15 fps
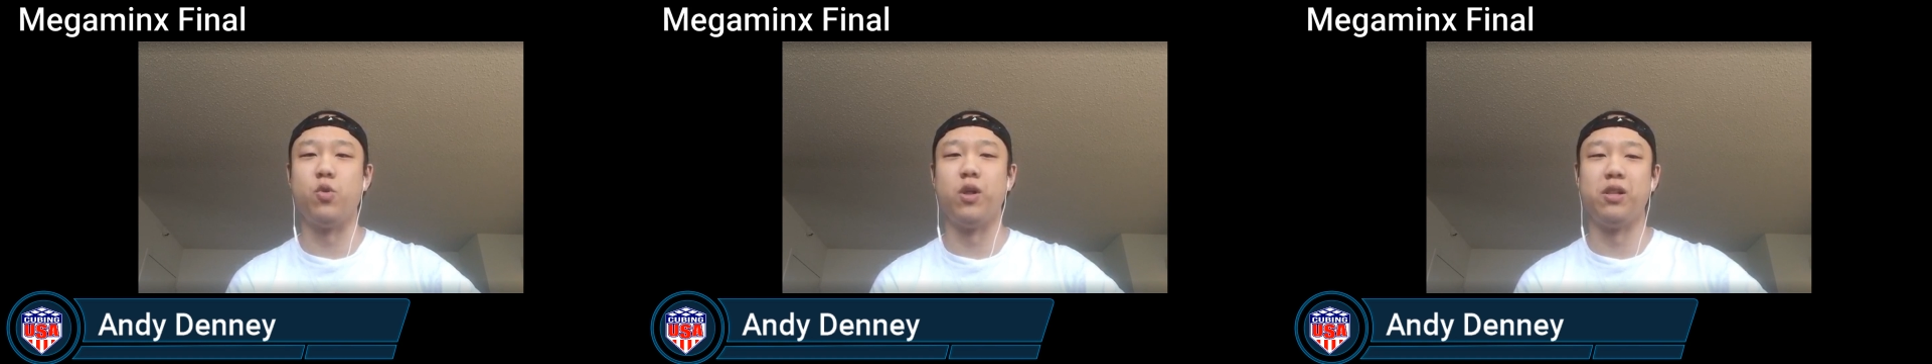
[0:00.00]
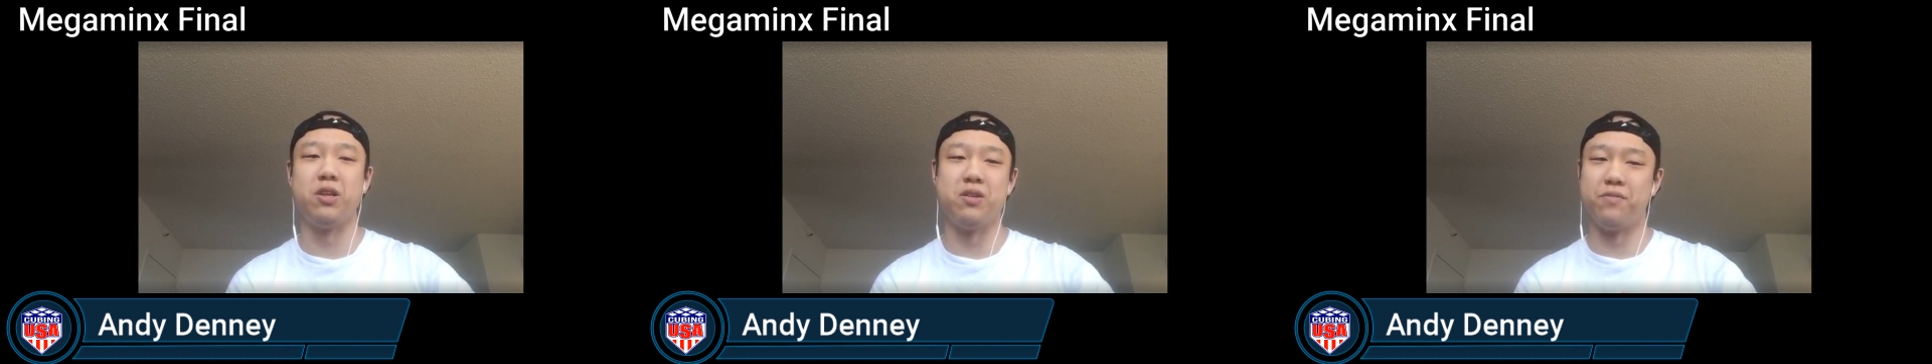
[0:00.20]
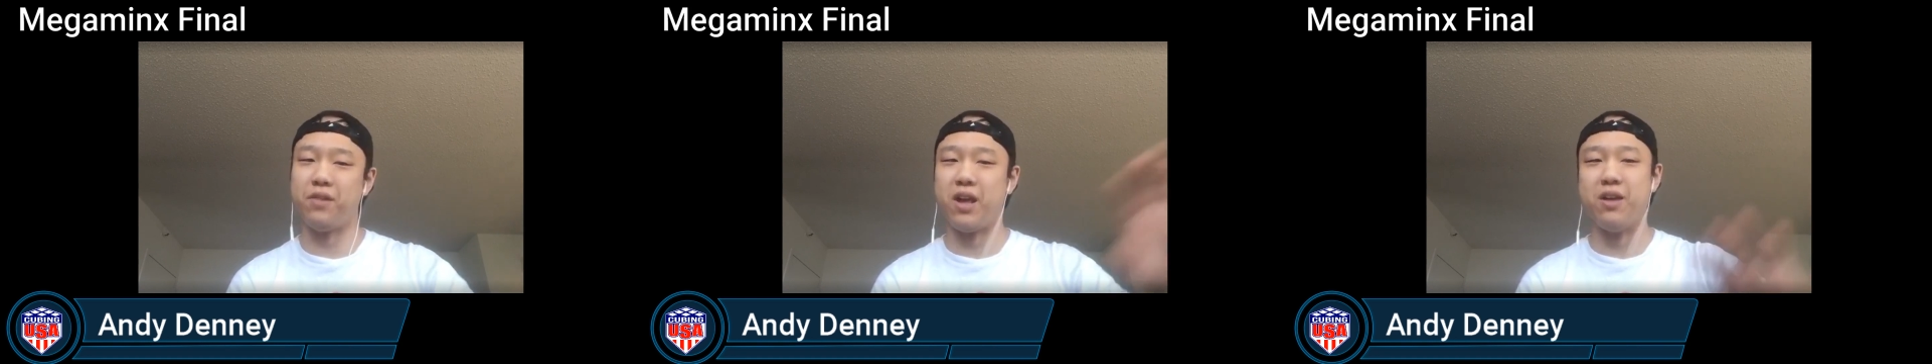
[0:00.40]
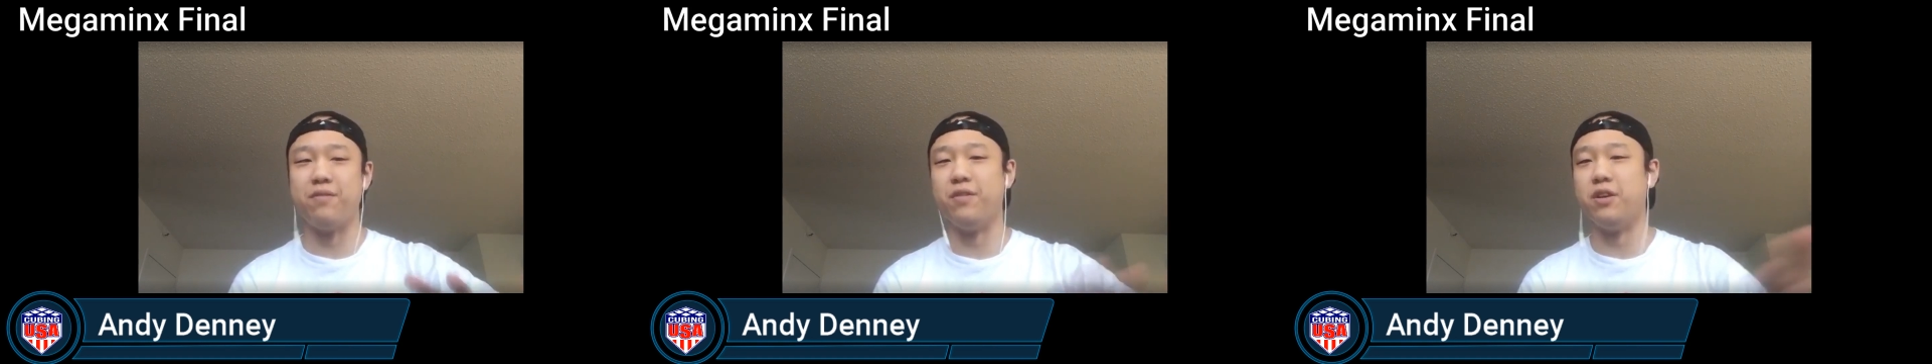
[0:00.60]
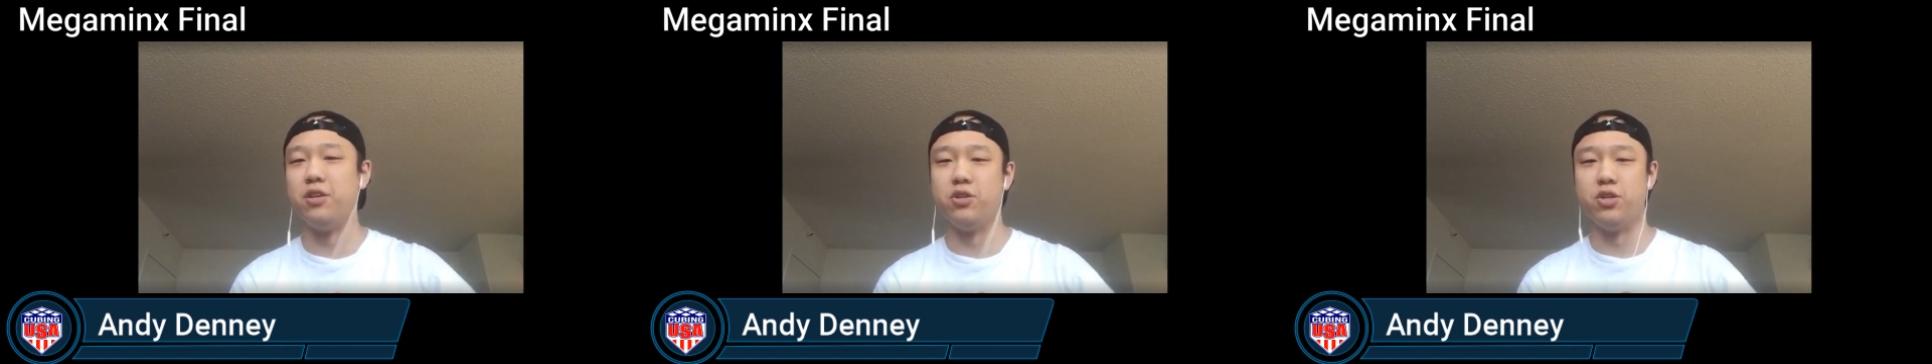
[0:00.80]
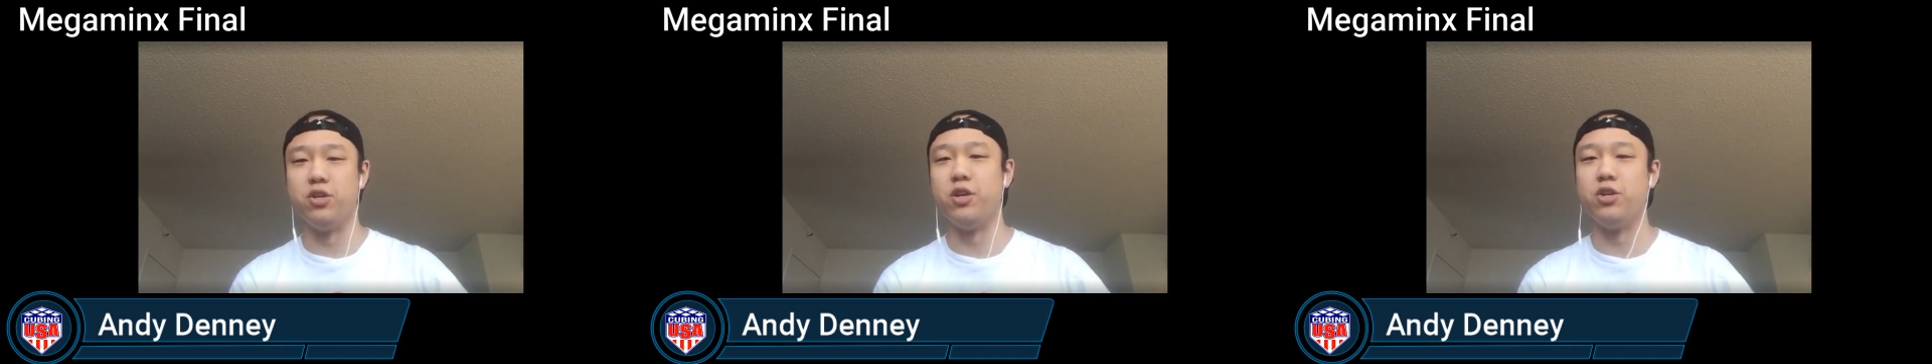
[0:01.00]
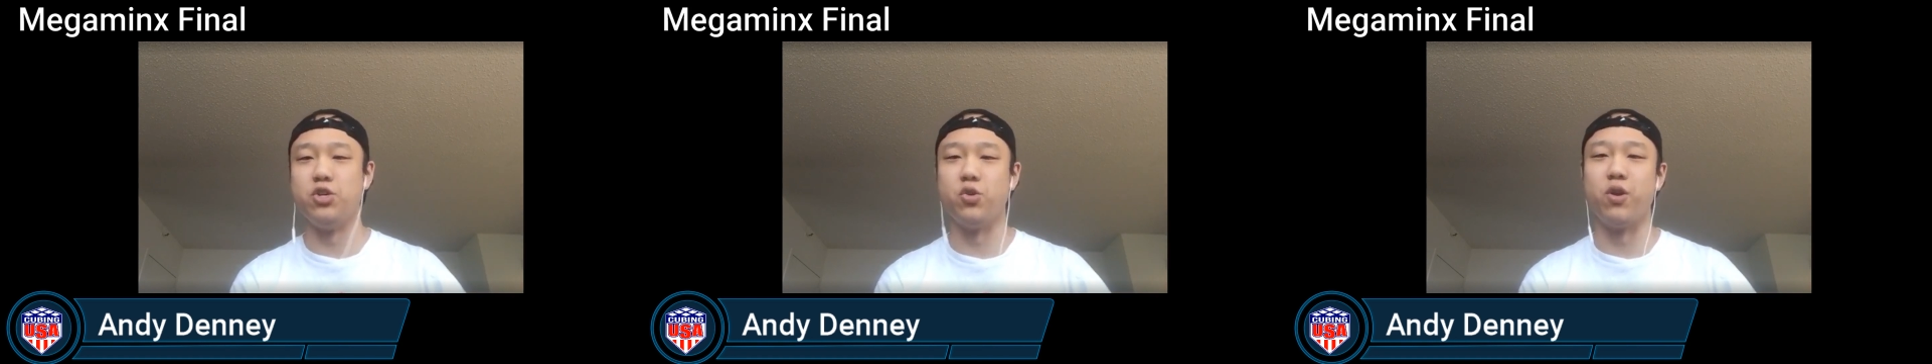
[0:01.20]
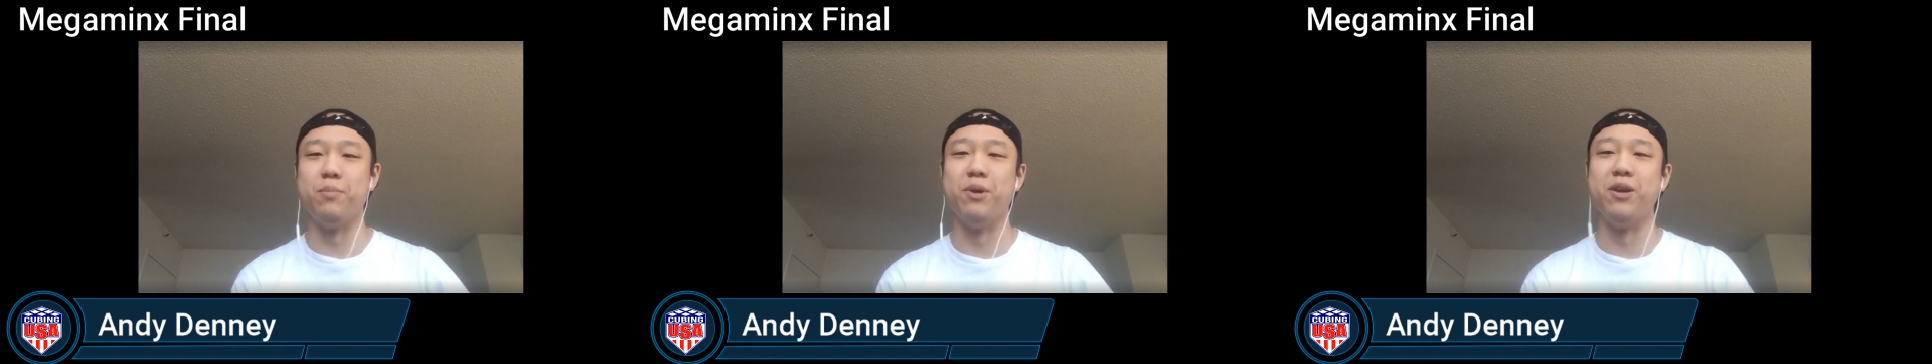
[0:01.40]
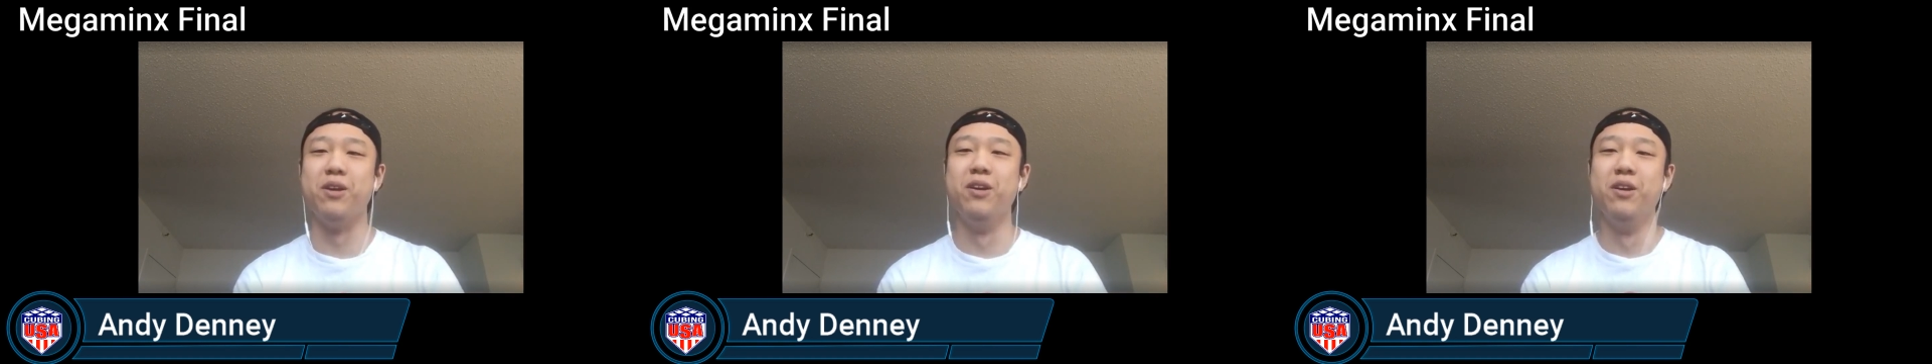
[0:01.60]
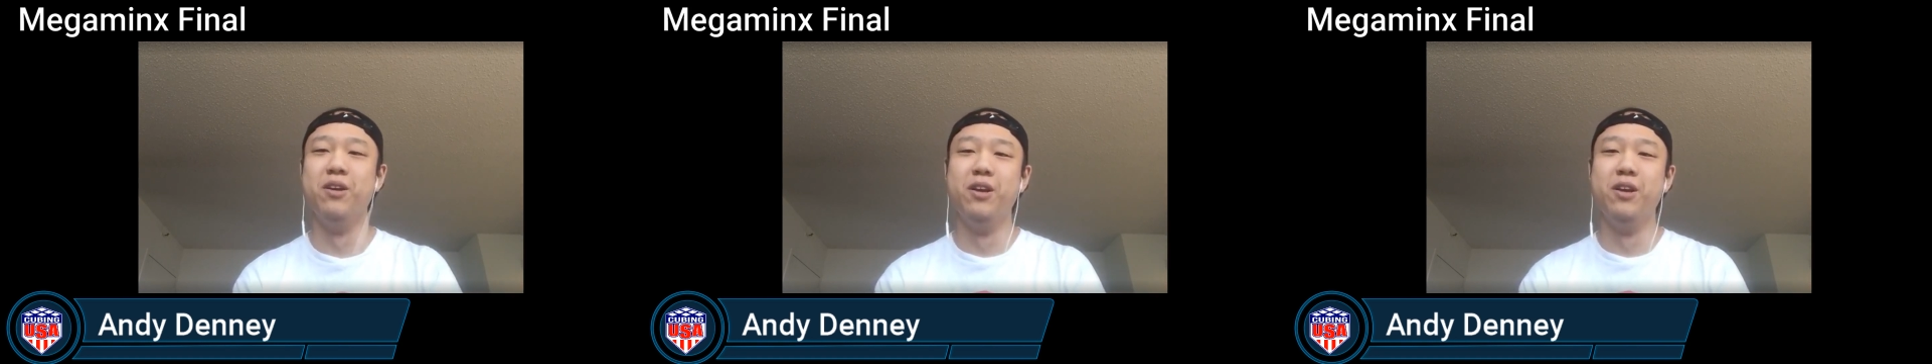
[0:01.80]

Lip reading: quality of life and enjoyment.